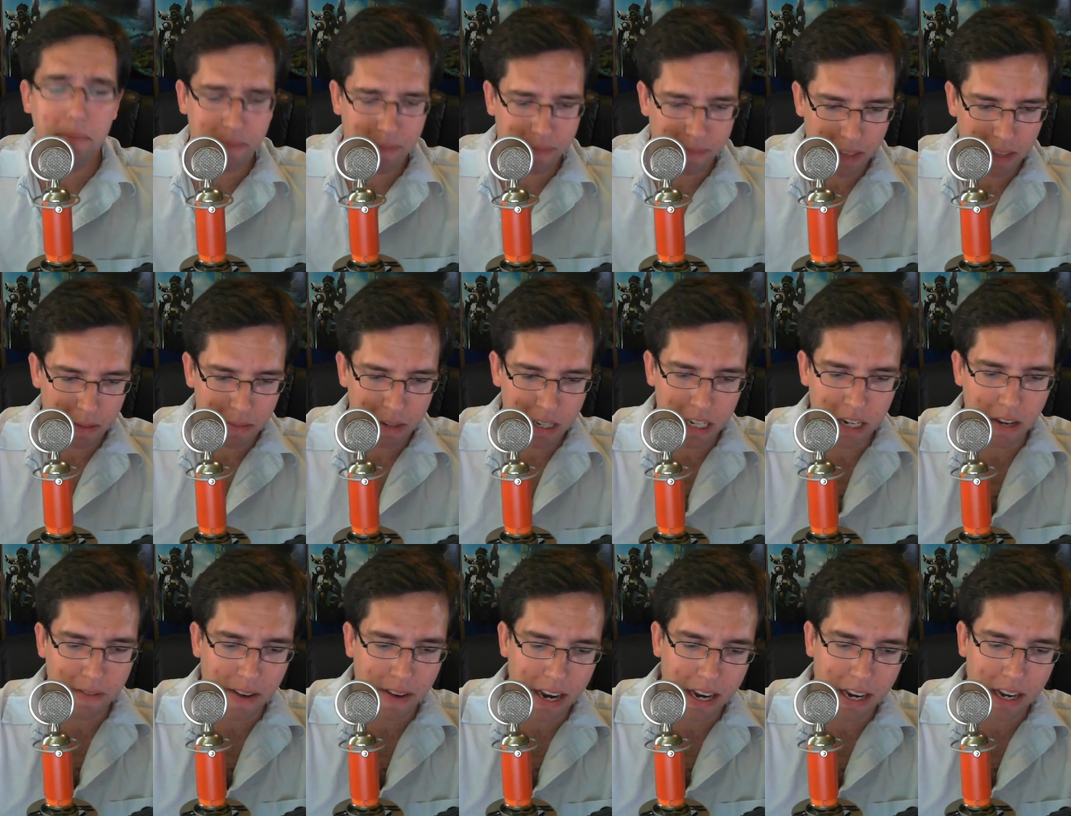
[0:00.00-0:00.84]
Let me see
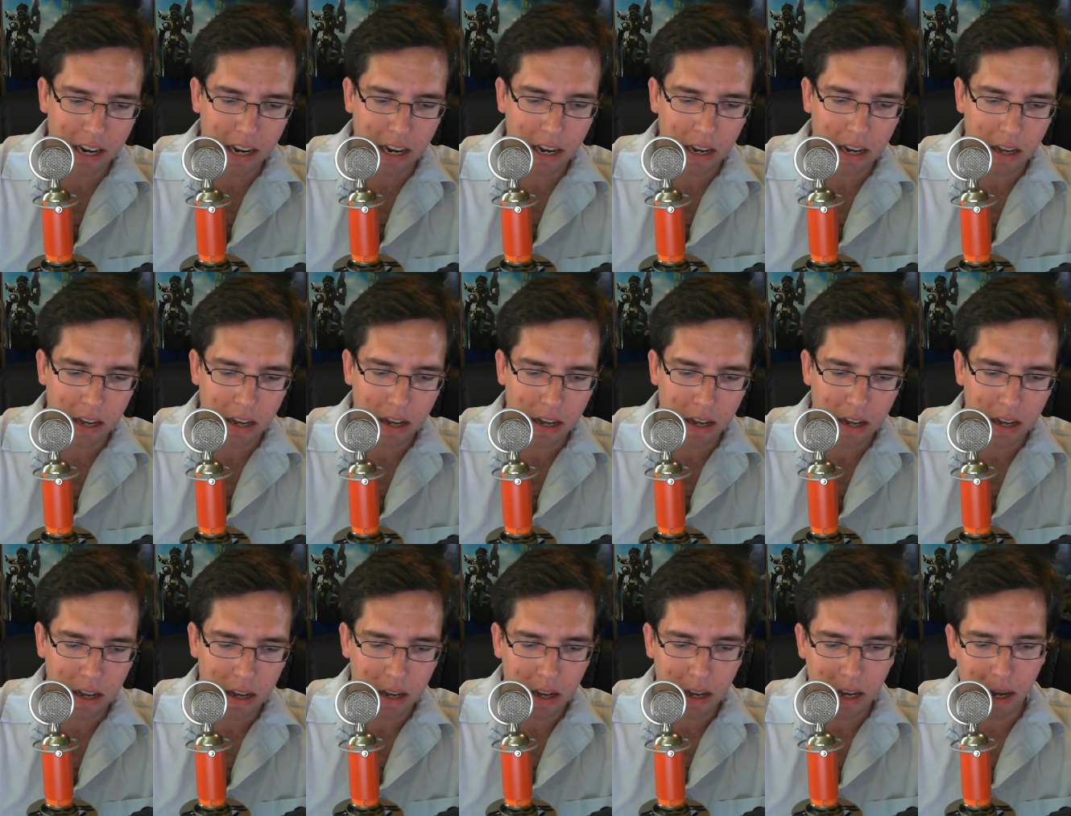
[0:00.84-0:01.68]
if I can
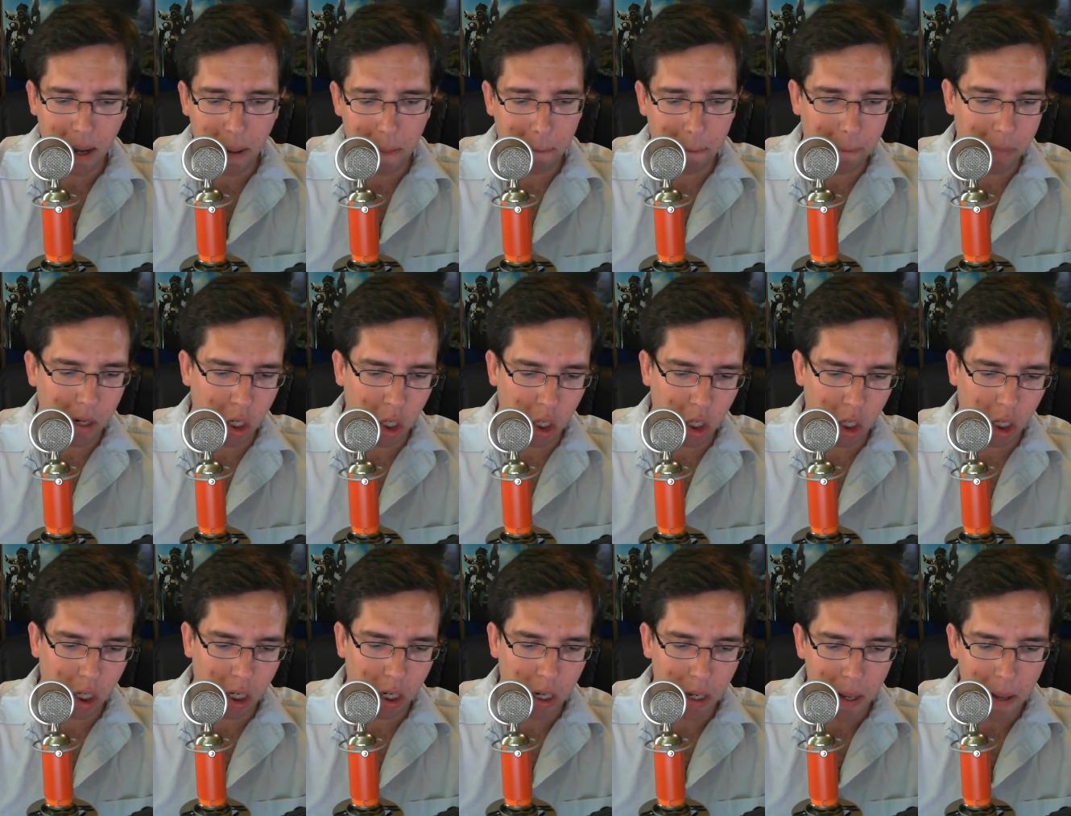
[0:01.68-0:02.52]

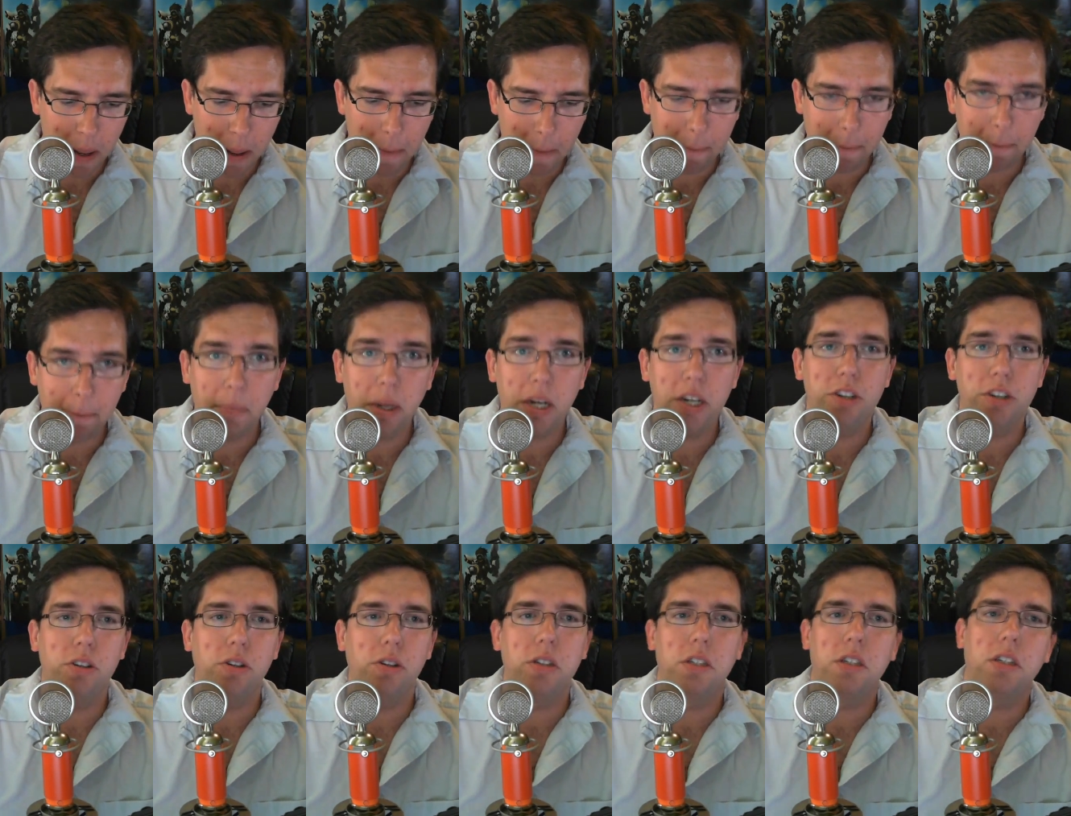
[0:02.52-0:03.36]
Humble
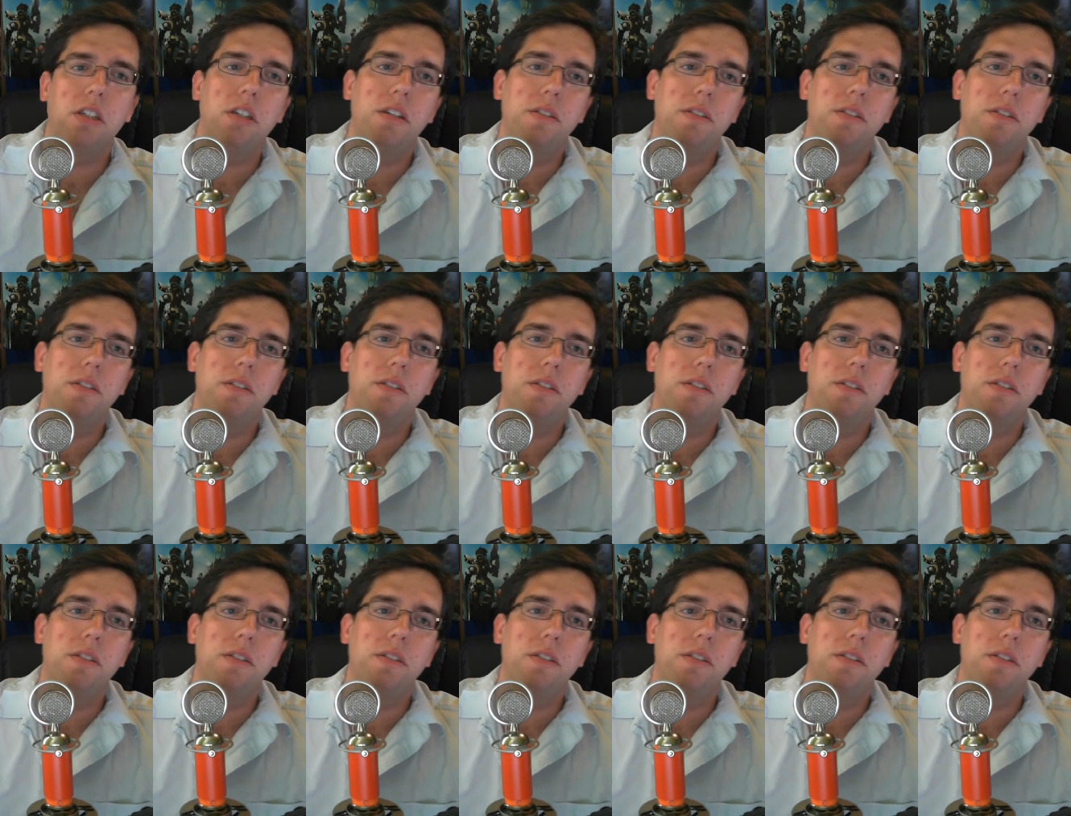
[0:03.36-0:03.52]
Bundle.